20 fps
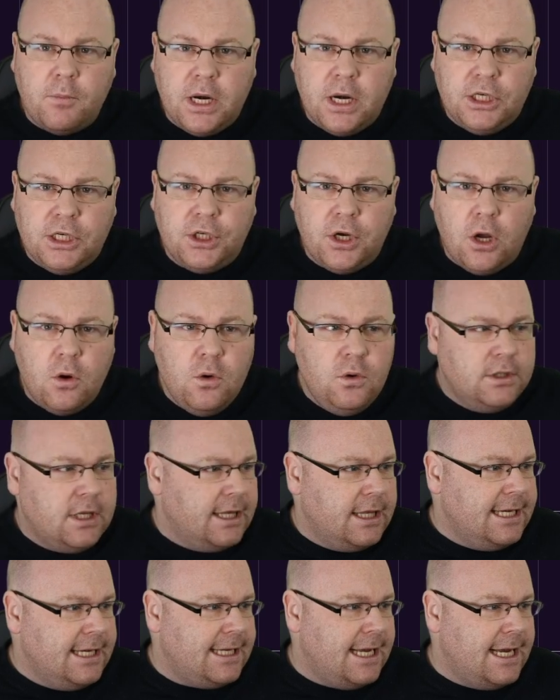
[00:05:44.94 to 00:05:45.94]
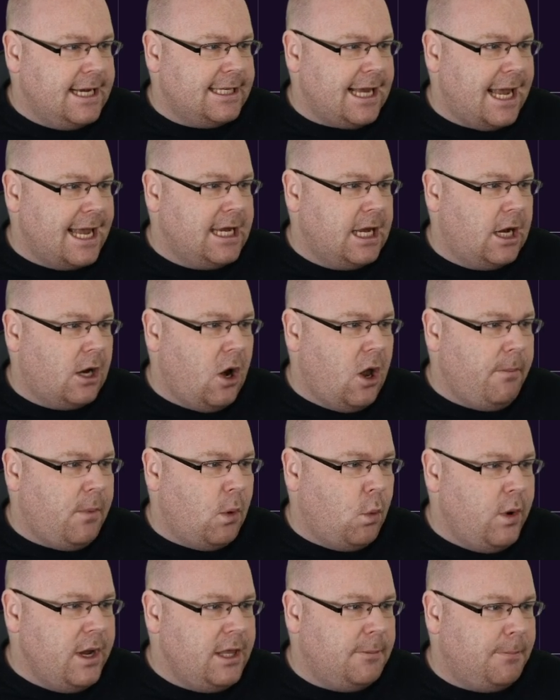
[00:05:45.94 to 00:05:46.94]
But it shows that this is a
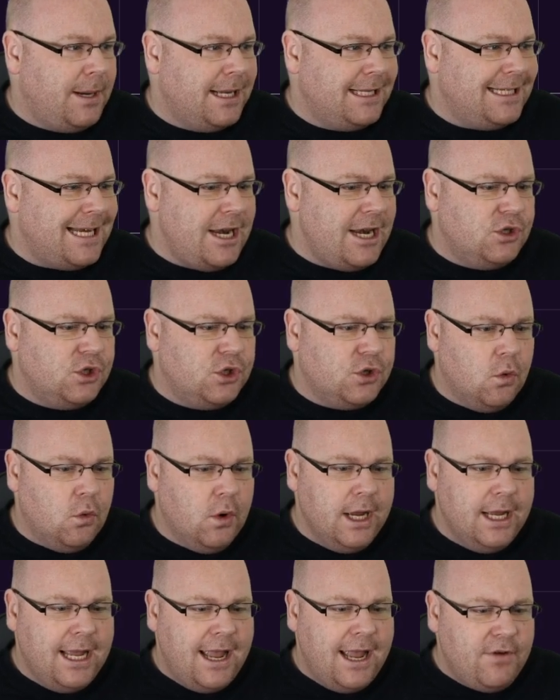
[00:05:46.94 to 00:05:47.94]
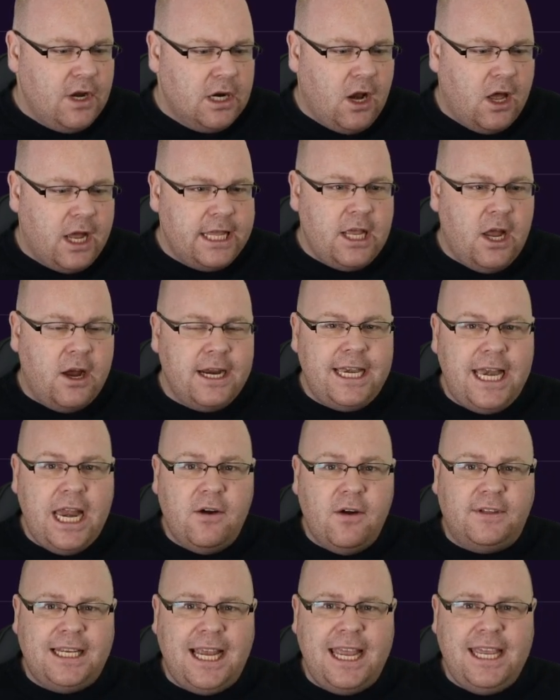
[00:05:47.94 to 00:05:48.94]
club with potential. If you like the
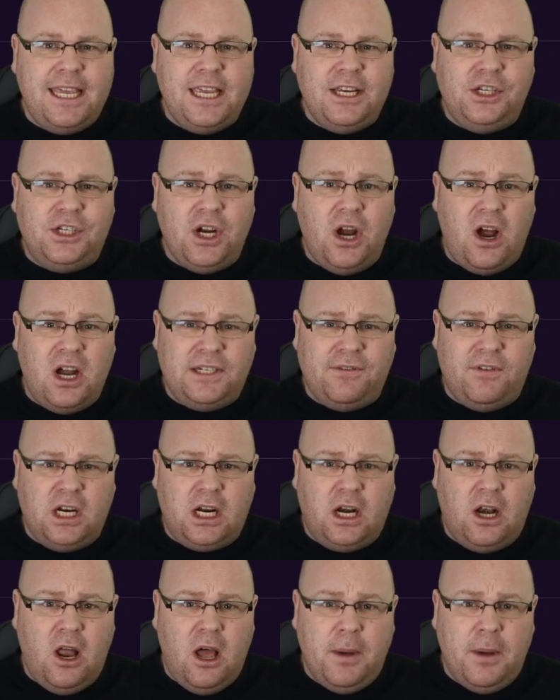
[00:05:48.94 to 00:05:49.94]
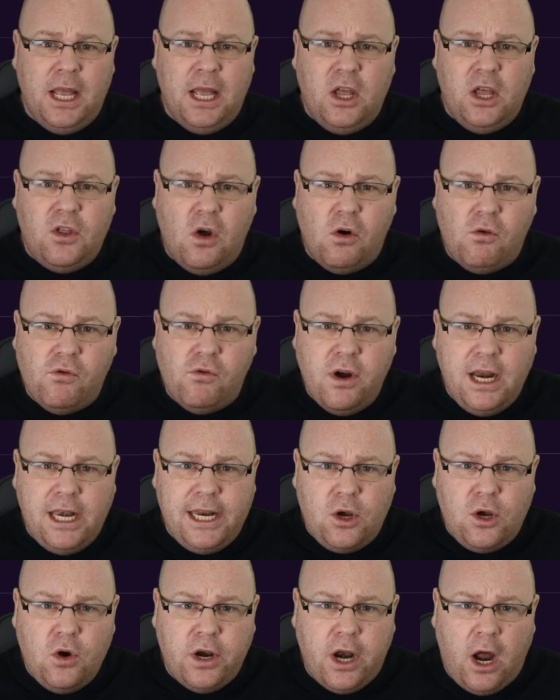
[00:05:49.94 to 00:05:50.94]
idea of taking charge of a club that
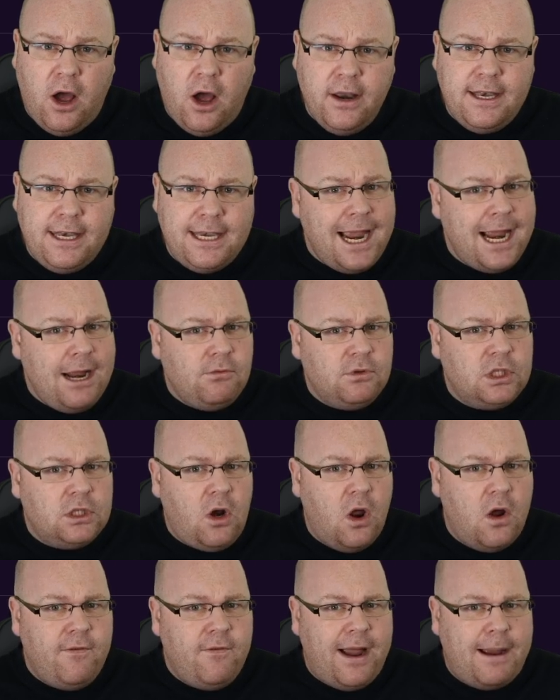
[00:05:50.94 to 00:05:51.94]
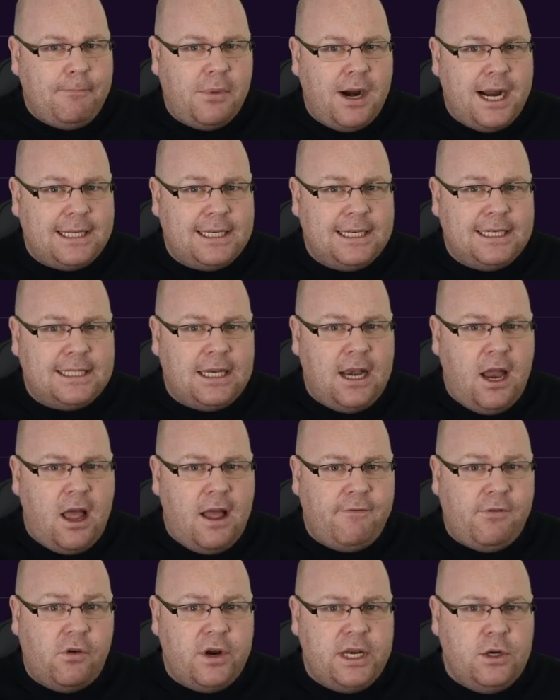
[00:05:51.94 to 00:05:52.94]
really could hunt down Slovan
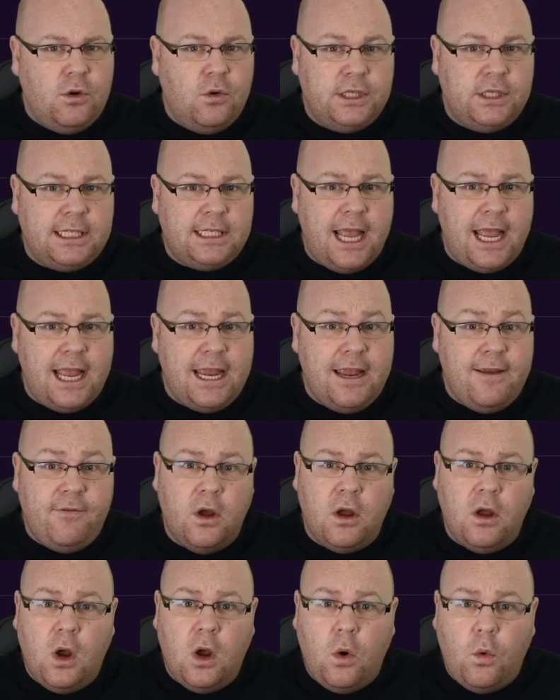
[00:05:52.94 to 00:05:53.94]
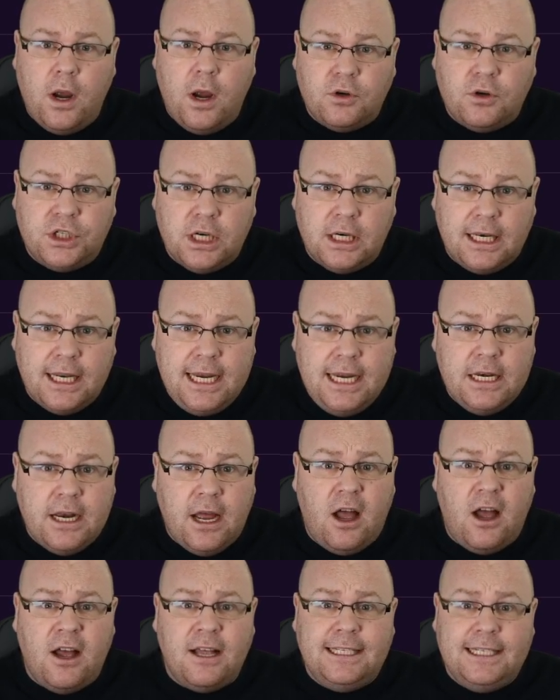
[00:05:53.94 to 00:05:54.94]
Bratislava in your save, well,
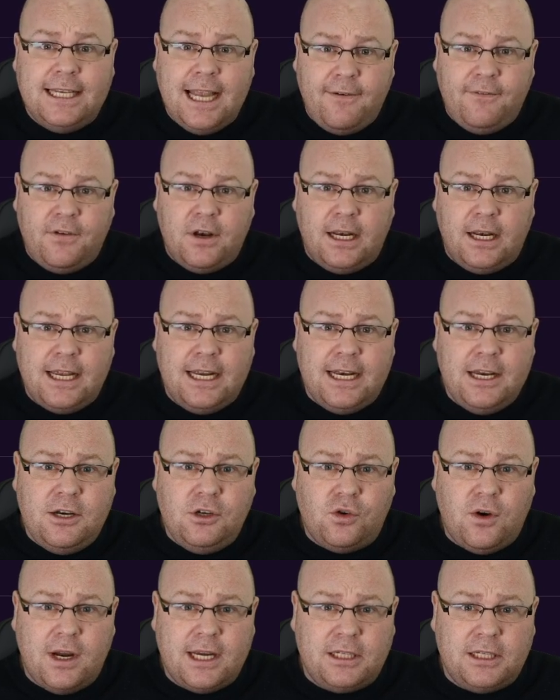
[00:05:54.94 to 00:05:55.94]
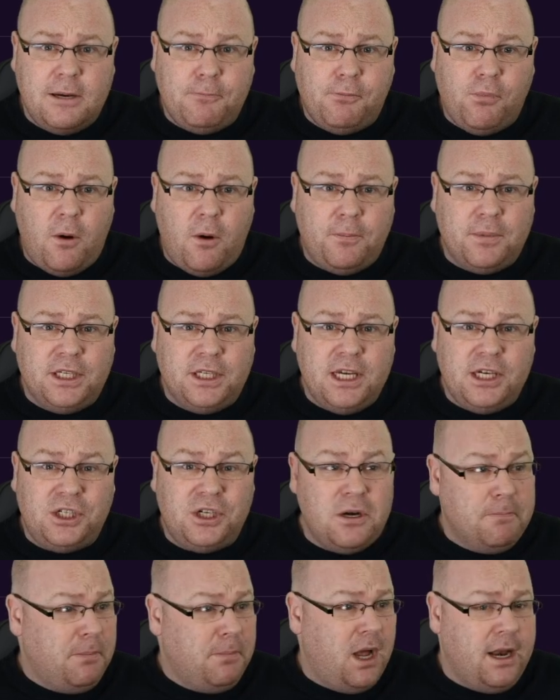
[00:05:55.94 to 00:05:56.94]
Žilina are definitely an interesting proposition.